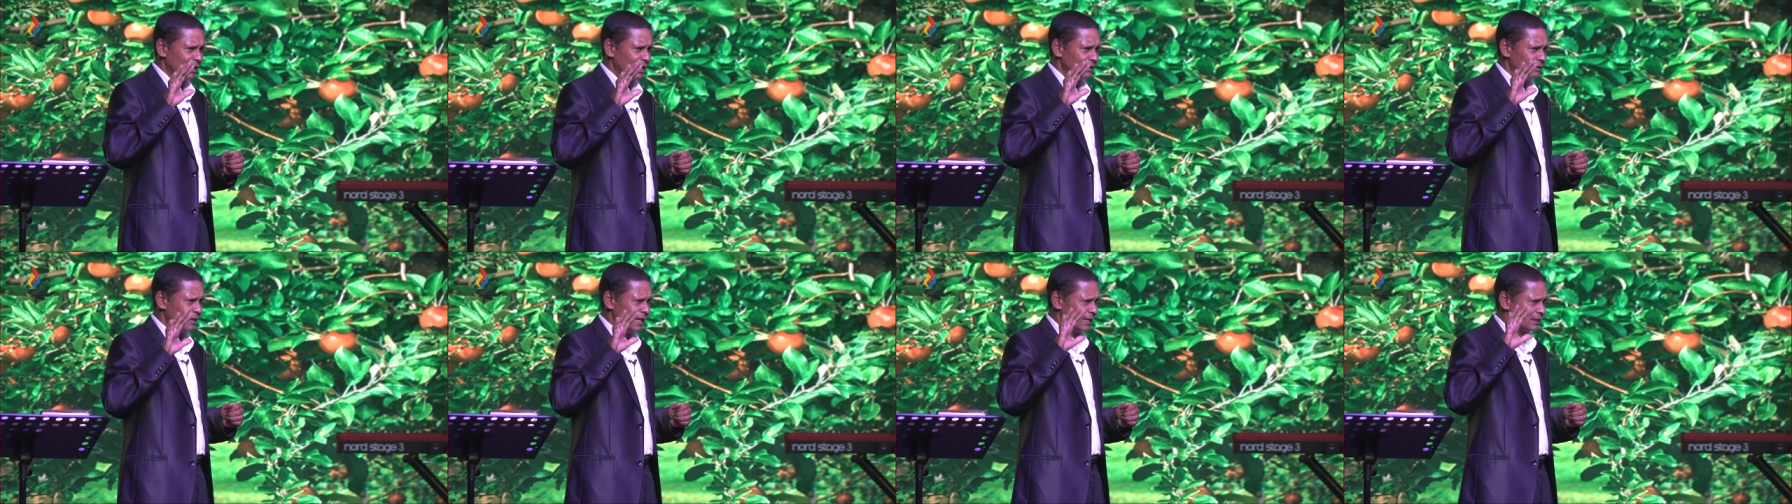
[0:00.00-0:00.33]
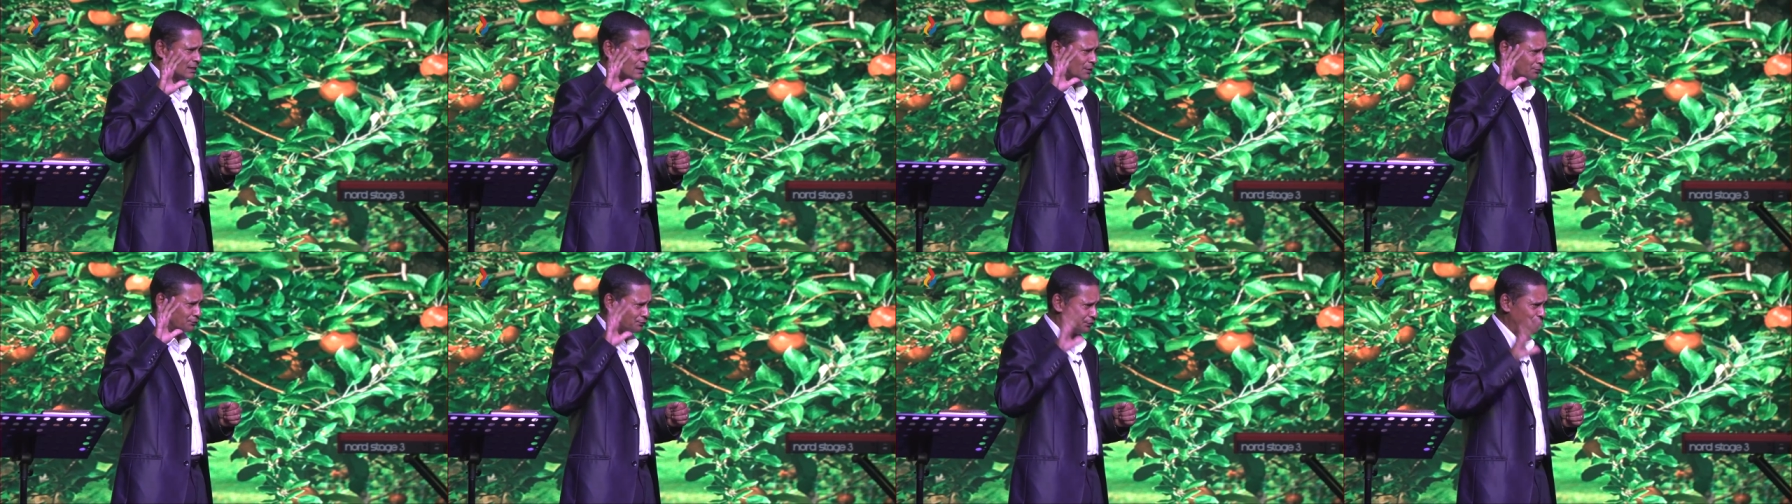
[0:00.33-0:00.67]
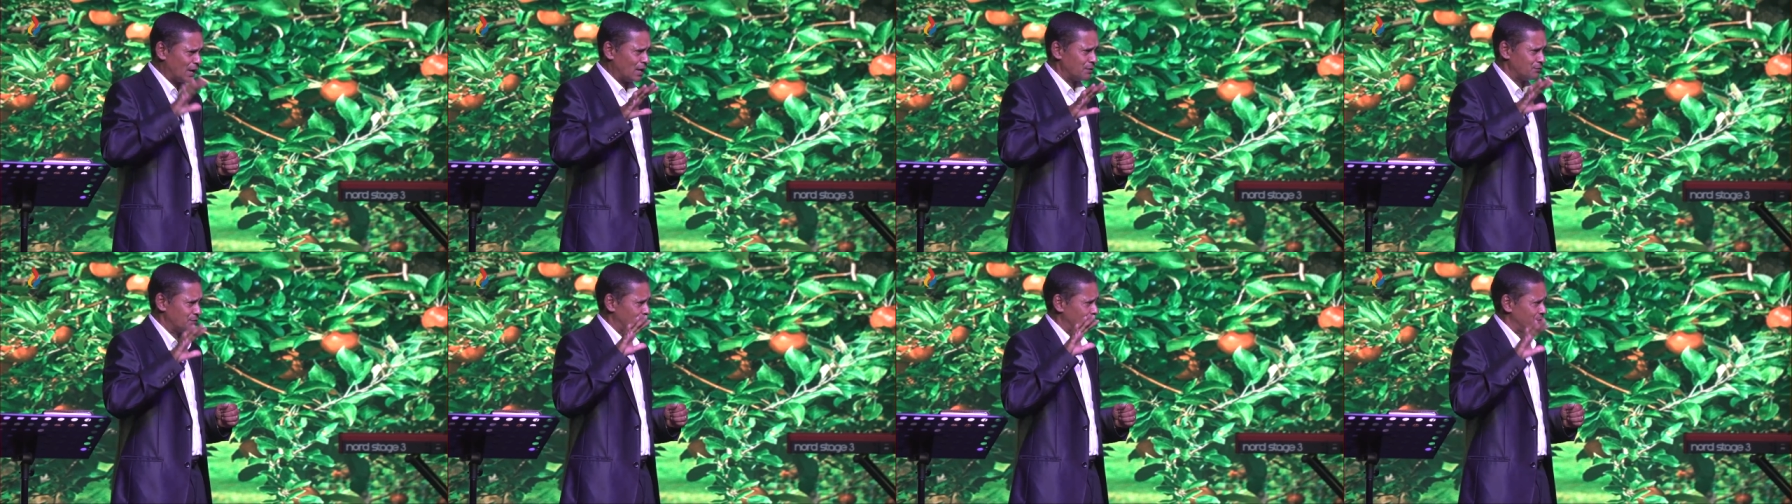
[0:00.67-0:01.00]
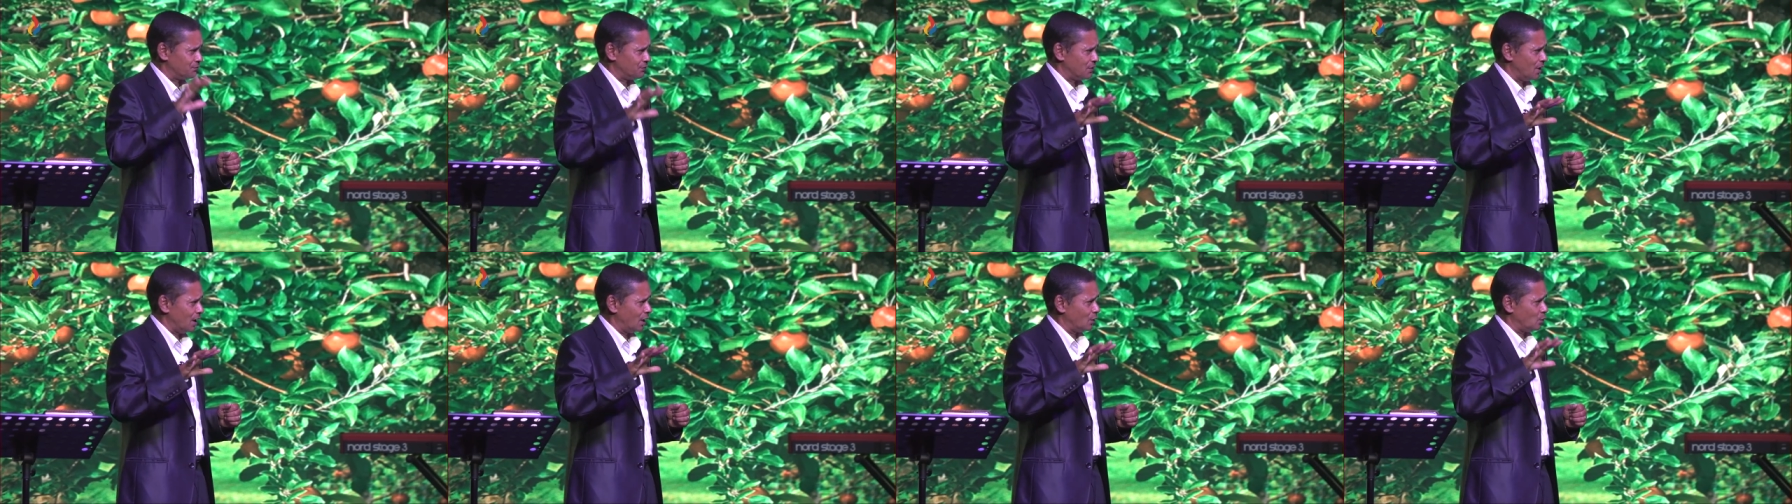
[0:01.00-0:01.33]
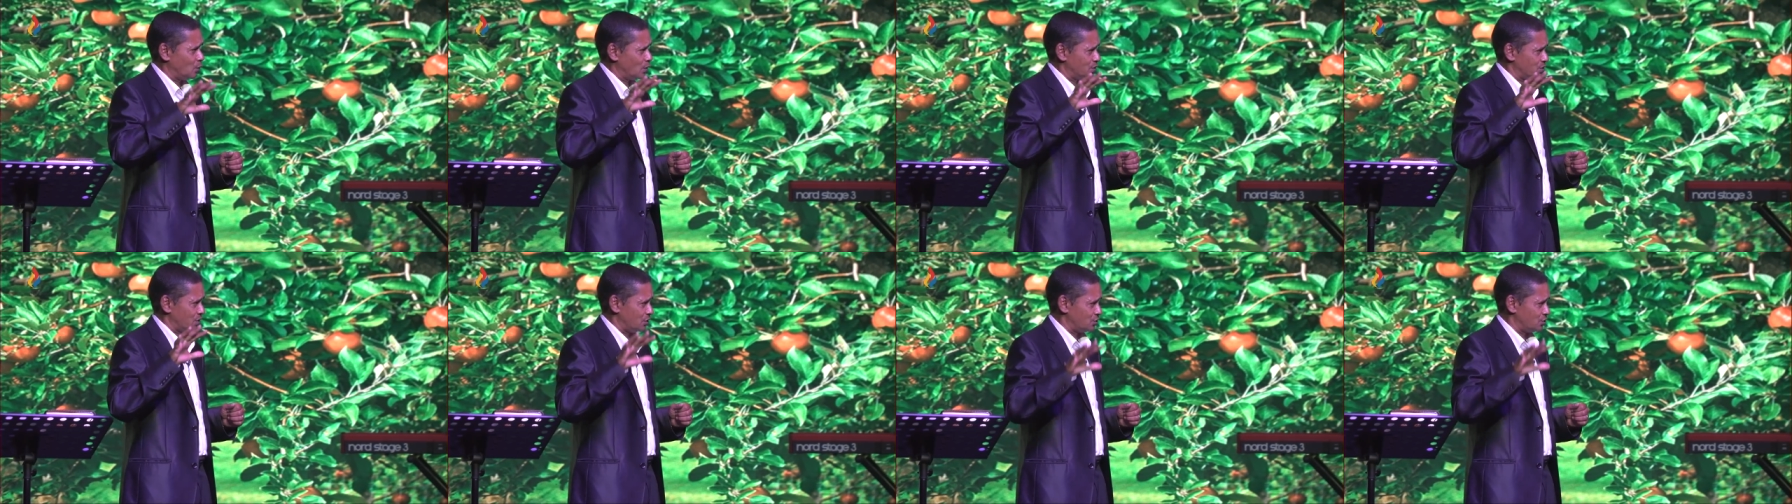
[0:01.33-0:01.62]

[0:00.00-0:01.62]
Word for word: that the favor of God was